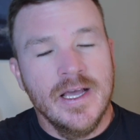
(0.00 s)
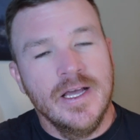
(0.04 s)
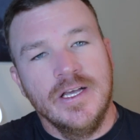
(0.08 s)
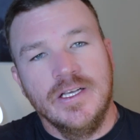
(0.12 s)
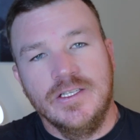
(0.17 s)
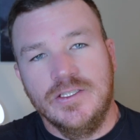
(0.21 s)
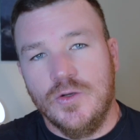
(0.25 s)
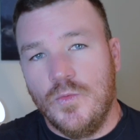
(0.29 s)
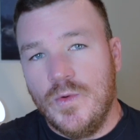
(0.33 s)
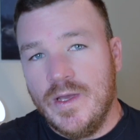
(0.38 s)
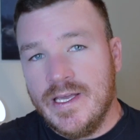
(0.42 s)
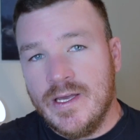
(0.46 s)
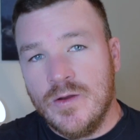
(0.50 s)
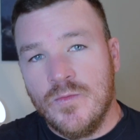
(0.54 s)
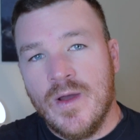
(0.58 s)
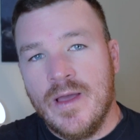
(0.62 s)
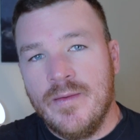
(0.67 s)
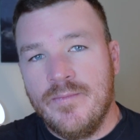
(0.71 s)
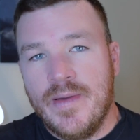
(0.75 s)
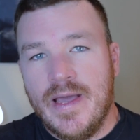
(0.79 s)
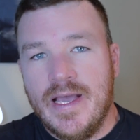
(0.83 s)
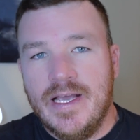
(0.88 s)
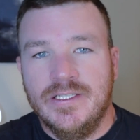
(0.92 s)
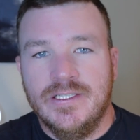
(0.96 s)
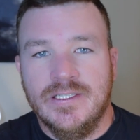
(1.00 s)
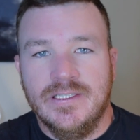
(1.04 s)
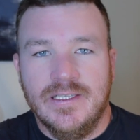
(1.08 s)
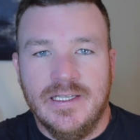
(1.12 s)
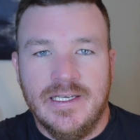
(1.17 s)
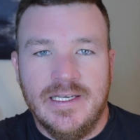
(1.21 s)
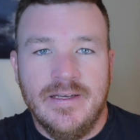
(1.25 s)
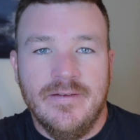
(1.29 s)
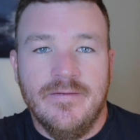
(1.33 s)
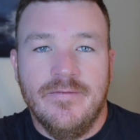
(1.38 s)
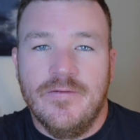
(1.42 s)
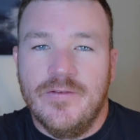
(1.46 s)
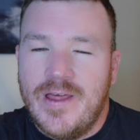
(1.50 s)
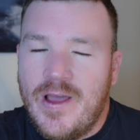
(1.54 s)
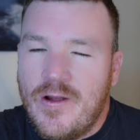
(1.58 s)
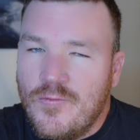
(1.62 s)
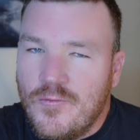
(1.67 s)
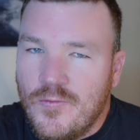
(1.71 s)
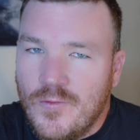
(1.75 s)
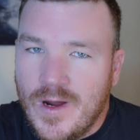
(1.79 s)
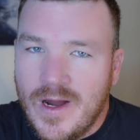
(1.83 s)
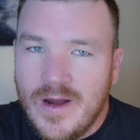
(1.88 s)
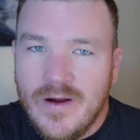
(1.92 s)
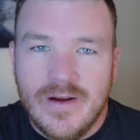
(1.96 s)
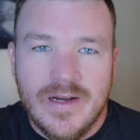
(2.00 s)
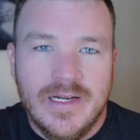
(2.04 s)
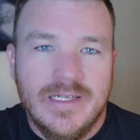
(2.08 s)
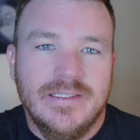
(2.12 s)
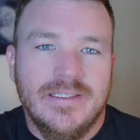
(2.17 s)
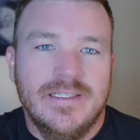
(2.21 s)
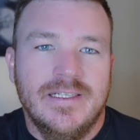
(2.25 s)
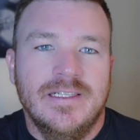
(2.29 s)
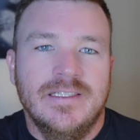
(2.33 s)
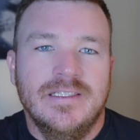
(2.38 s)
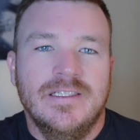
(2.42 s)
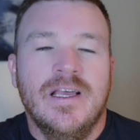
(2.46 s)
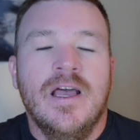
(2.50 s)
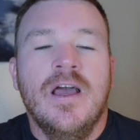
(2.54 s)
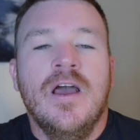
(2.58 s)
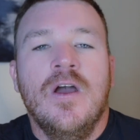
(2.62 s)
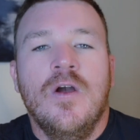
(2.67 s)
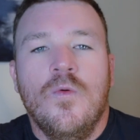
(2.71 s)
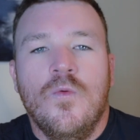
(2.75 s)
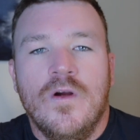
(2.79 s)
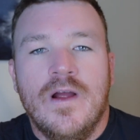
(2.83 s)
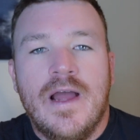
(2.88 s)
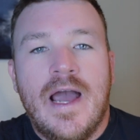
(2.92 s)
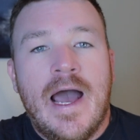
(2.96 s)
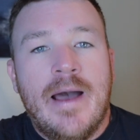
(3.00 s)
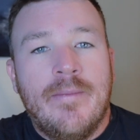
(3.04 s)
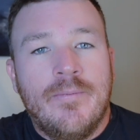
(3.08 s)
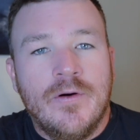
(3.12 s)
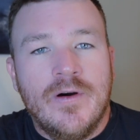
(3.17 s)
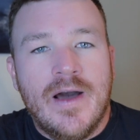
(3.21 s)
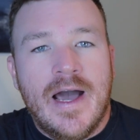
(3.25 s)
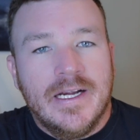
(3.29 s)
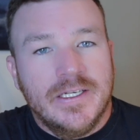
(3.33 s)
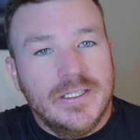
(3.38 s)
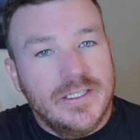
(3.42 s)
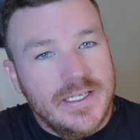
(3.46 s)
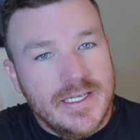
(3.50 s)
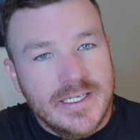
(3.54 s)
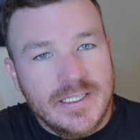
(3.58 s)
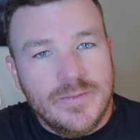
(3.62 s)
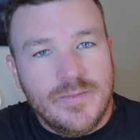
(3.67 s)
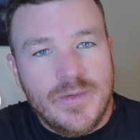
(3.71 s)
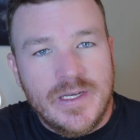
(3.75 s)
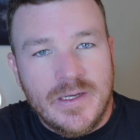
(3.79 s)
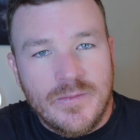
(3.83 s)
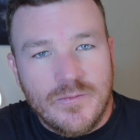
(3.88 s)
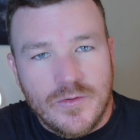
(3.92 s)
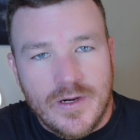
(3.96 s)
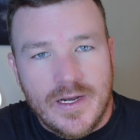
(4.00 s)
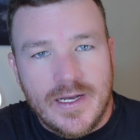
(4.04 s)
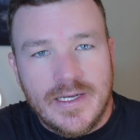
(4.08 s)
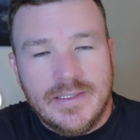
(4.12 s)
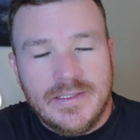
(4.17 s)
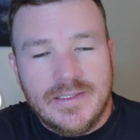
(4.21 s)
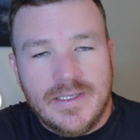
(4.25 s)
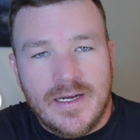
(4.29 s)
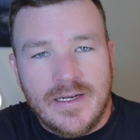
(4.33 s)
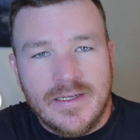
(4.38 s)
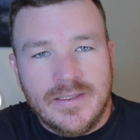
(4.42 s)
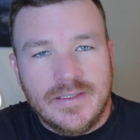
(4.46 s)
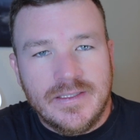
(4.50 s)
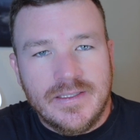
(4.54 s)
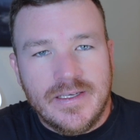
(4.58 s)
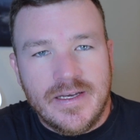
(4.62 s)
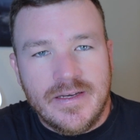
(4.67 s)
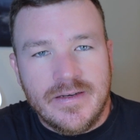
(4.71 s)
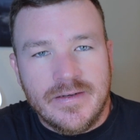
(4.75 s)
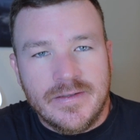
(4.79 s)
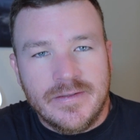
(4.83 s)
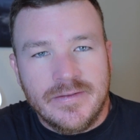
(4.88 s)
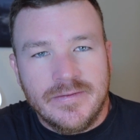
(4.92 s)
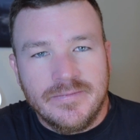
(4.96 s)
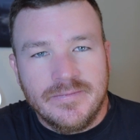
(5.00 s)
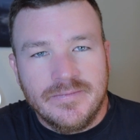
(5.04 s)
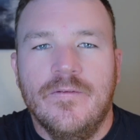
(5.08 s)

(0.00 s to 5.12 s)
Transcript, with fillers: so we can wait patiently for that rare instance where Apple actually is being priced on sale.